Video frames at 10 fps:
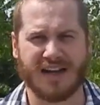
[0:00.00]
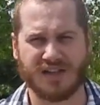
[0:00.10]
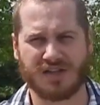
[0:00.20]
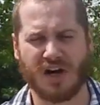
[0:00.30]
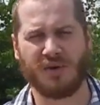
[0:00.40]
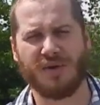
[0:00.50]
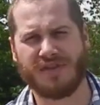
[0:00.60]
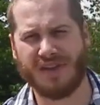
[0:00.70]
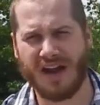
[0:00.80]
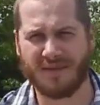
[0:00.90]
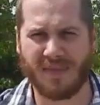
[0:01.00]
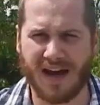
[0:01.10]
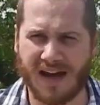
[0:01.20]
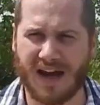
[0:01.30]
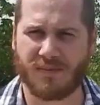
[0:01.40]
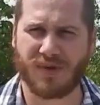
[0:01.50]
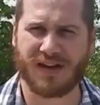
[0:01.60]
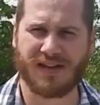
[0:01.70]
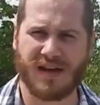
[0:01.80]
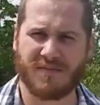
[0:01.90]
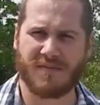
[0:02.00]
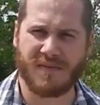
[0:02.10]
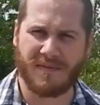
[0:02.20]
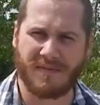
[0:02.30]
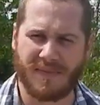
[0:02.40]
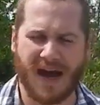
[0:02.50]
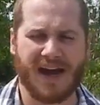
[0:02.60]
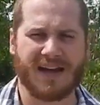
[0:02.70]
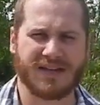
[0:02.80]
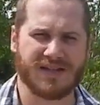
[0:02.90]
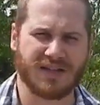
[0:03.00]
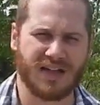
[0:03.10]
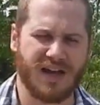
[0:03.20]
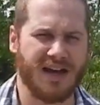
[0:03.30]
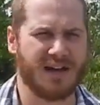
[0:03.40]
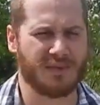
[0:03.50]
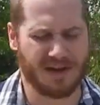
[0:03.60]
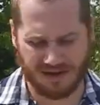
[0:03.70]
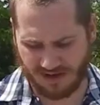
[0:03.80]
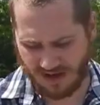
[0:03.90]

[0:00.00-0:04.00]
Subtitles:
Start with them and bring them back into line with